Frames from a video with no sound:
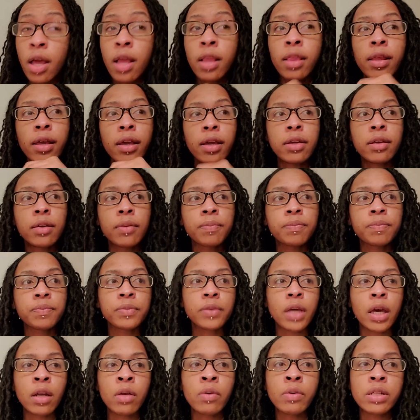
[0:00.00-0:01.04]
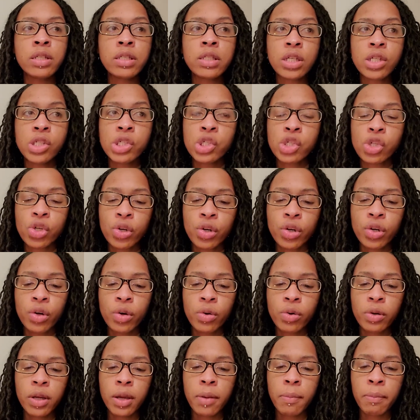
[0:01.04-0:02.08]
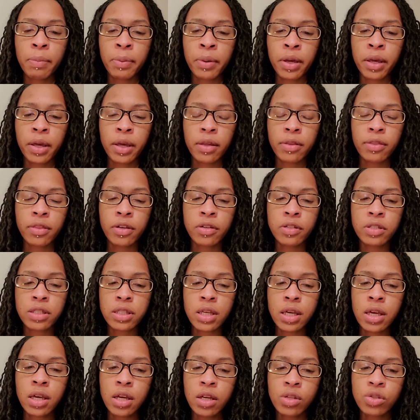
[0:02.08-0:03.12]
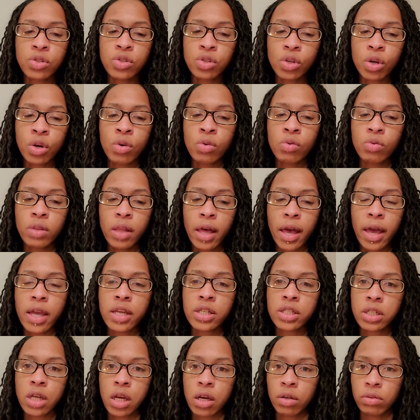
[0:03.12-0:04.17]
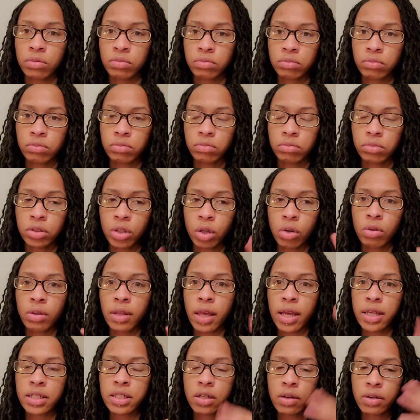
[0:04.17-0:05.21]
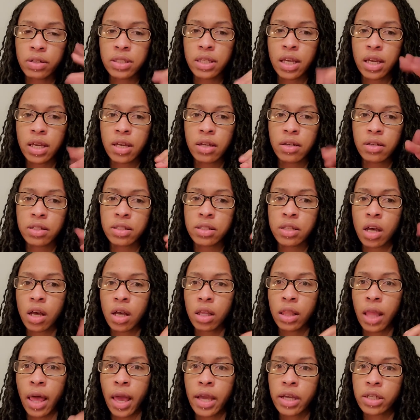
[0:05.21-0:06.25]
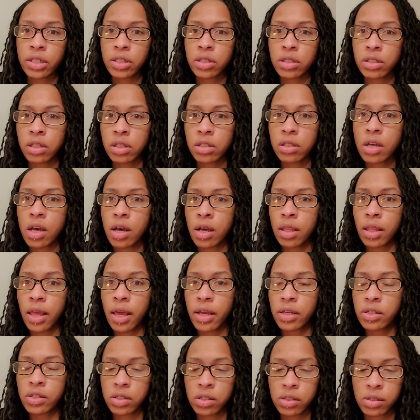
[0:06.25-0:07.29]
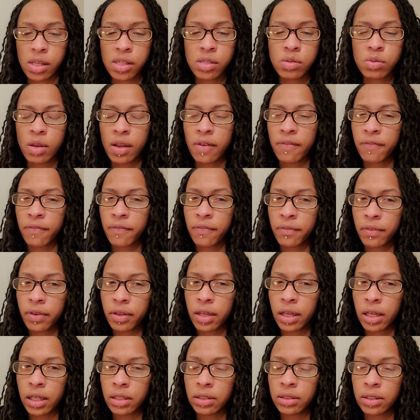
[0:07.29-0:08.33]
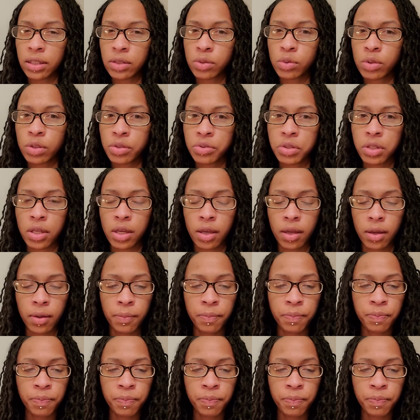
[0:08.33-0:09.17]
Like, I don't want to say sugarcoat it, but they're saying don't lash out. Don't lash out, because I hear the tongue lashing. That's what they're saying.